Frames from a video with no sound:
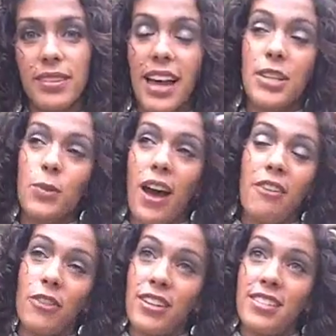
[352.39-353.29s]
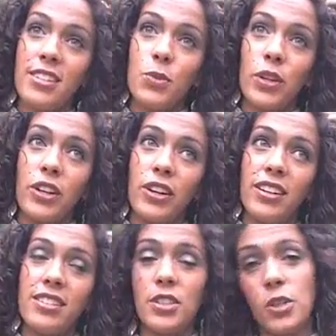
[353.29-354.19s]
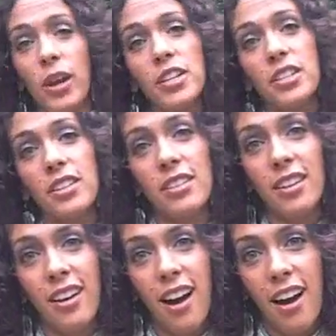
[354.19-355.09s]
That's why, for instance, when you're in a situation,